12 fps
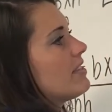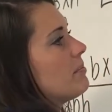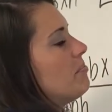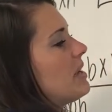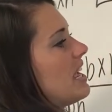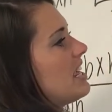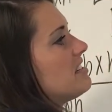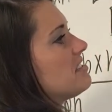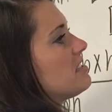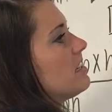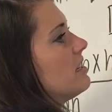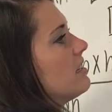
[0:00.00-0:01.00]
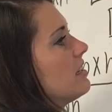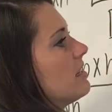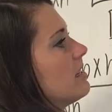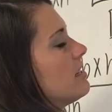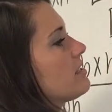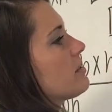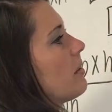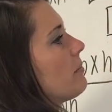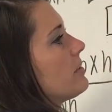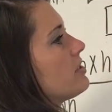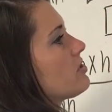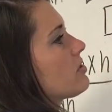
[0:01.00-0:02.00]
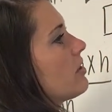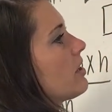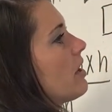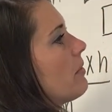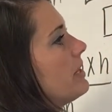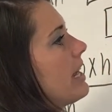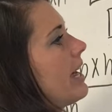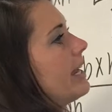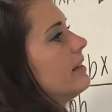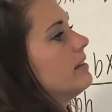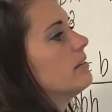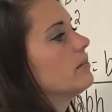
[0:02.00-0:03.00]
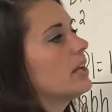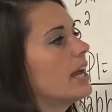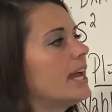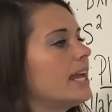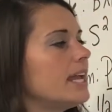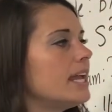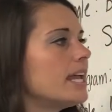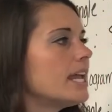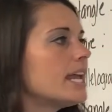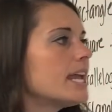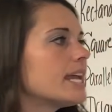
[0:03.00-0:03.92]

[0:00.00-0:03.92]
the base is, I'm just gonna go with 9, okay?